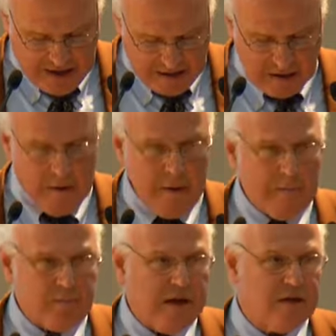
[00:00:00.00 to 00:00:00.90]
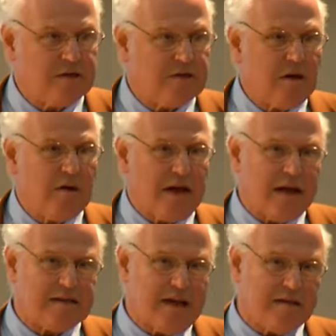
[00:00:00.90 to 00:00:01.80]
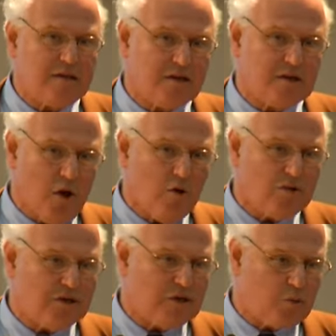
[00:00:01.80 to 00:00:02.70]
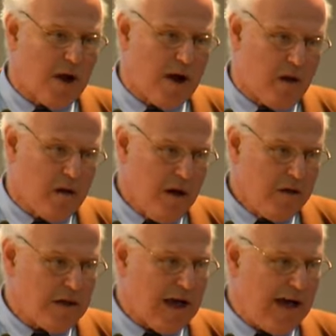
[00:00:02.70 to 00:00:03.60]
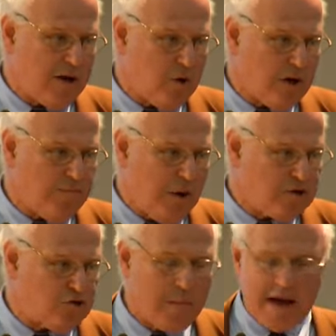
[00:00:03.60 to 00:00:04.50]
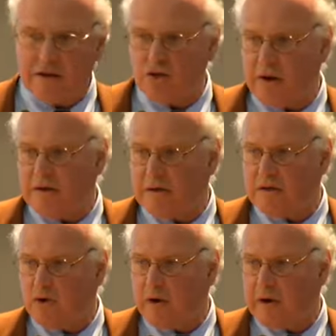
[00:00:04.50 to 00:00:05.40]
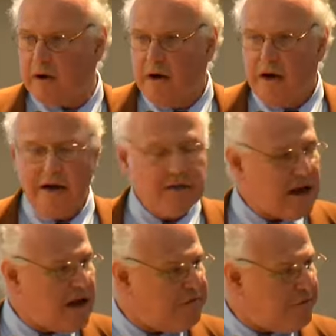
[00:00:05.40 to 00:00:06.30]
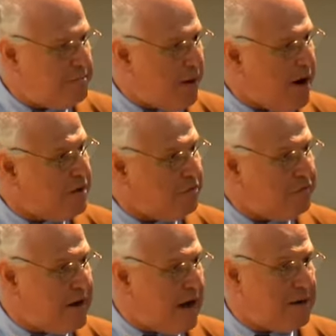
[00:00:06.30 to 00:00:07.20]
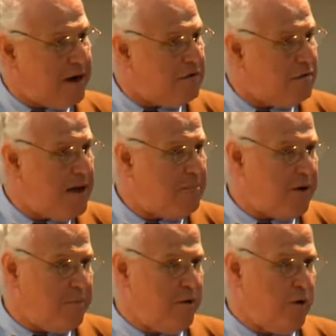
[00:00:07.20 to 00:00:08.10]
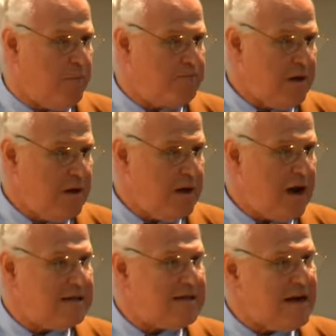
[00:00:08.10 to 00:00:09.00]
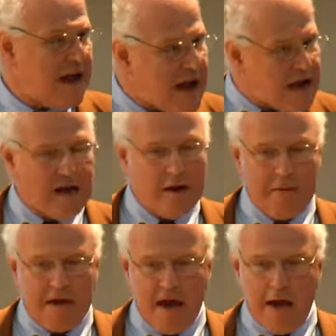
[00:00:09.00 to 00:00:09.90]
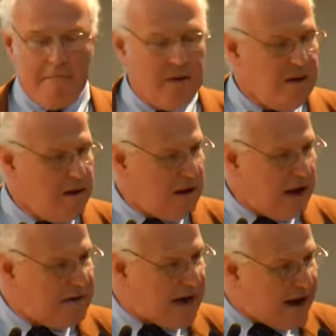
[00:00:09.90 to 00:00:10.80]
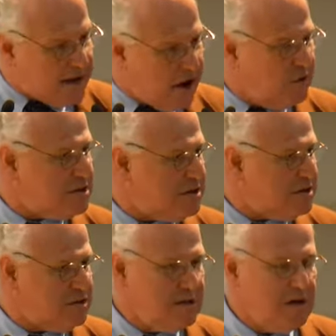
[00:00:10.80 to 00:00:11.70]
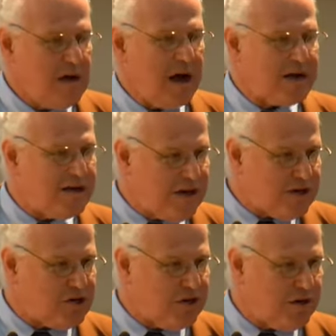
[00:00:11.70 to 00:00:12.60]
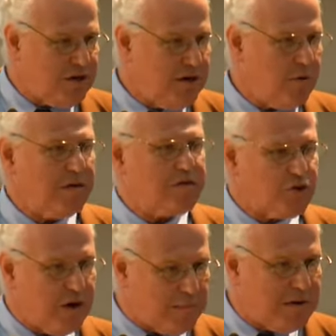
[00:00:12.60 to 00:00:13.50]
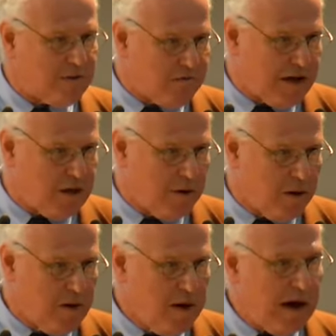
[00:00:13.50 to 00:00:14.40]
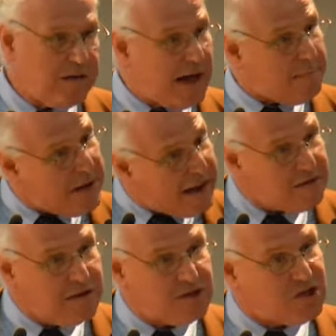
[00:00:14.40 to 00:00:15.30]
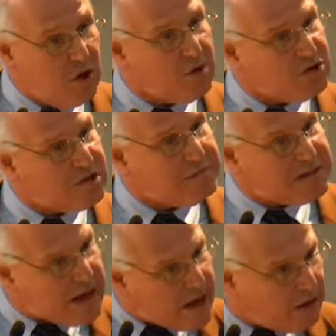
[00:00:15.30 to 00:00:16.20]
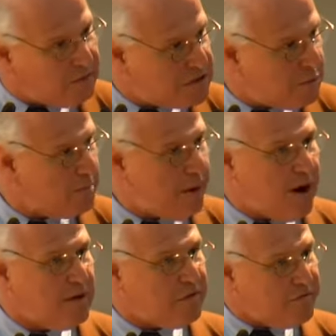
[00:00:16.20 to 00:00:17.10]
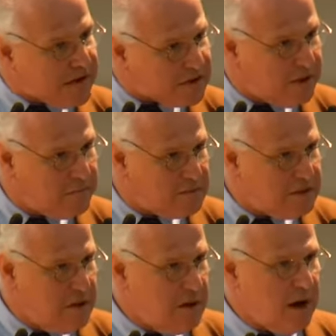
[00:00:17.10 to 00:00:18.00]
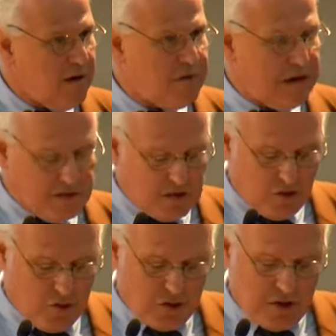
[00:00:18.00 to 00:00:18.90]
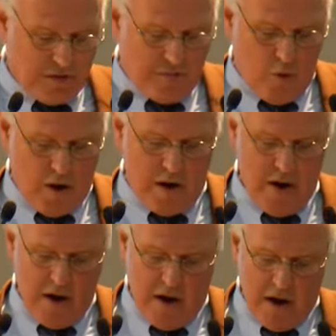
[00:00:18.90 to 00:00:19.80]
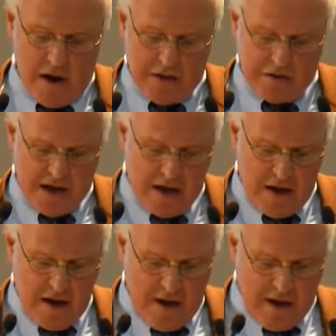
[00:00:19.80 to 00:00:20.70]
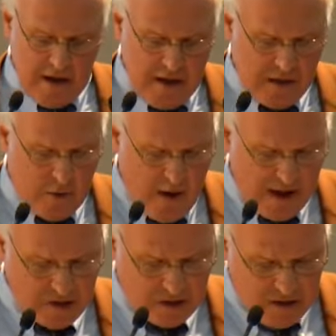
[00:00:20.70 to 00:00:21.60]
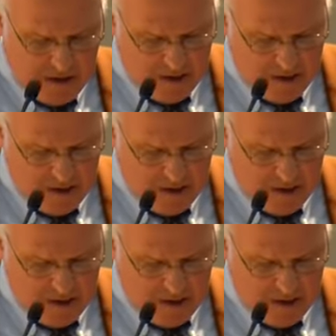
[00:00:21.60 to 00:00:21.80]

in it is, uh, extends to soldiers as well. The category of post-traumatic stress disorder is a part of the phenomenon of the memory boom. In 1980, it became a diagnosis, a condition with treatment available. And that meant that soldiers themselves were part of the victims of the institutions of war uh, that they uh, they waged uh,